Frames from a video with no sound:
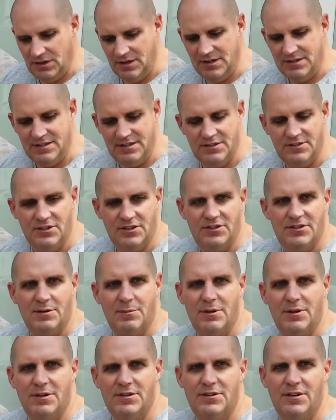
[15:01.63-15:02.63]
this is just
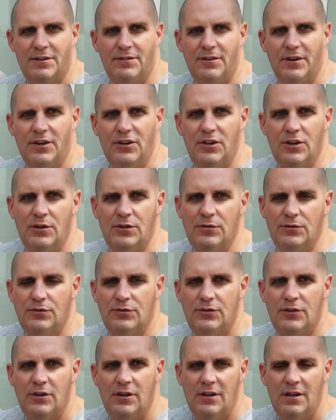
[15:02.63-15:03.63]
some of the stuff I
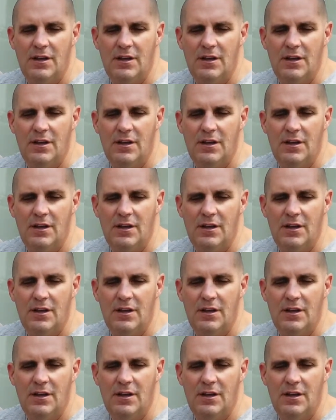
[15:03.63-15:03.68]
use